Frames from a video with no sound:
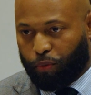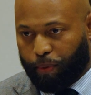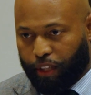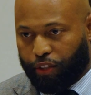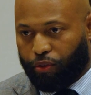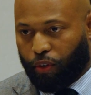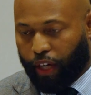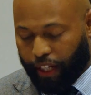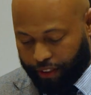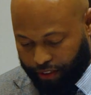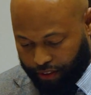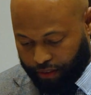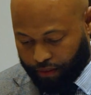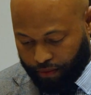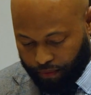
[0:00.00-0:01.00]
be
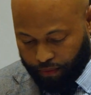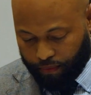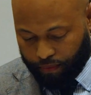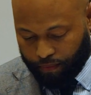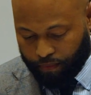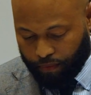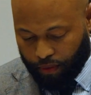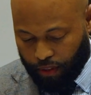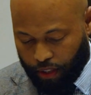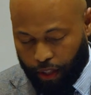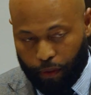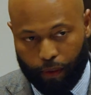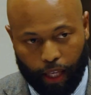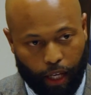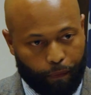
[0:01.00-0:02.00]
addressed.
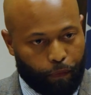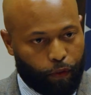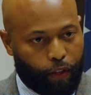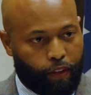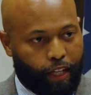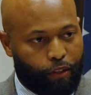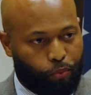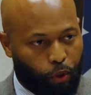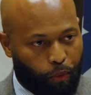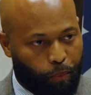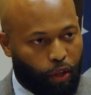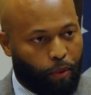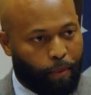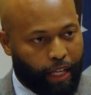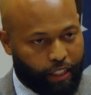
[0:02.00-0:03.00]
And thankfully, that's what
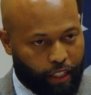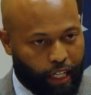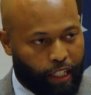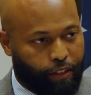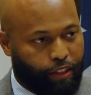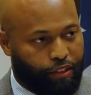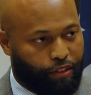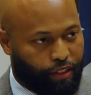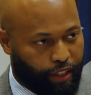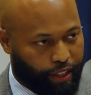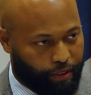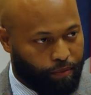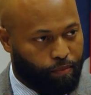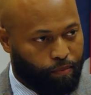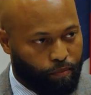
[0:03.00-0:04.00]
me and my colleagues
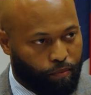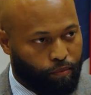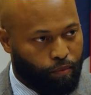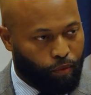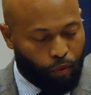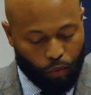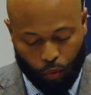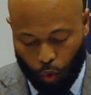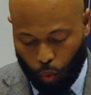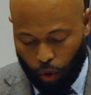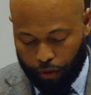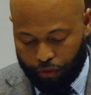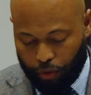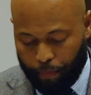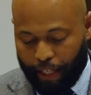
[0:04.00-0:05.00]
did. We
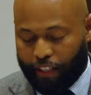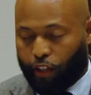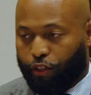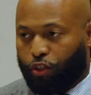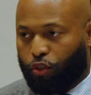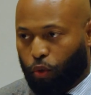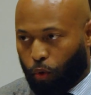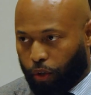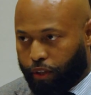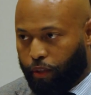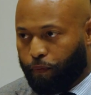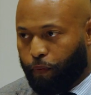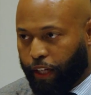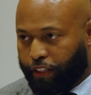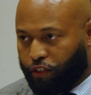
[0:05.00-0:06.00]
worked to make historic
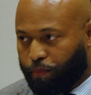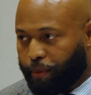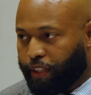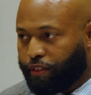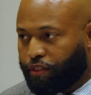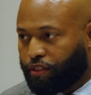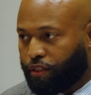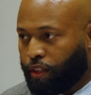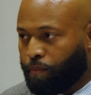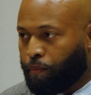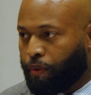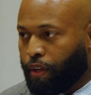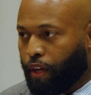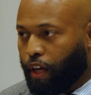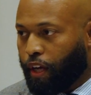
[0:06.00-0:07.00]
investments
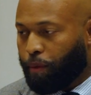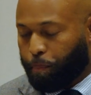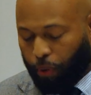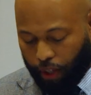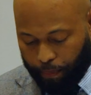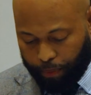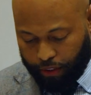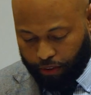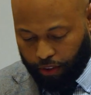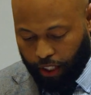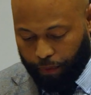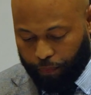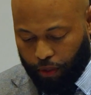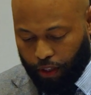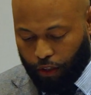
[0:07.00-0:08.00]
in public
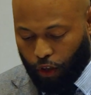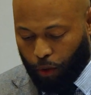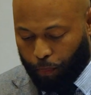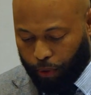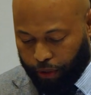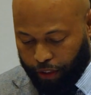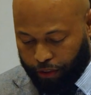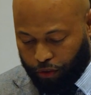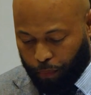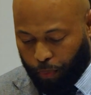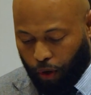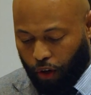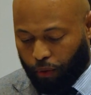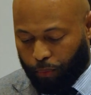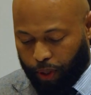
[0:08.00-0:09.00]
safety in our police
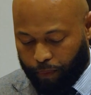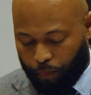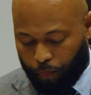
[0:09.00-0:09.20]
department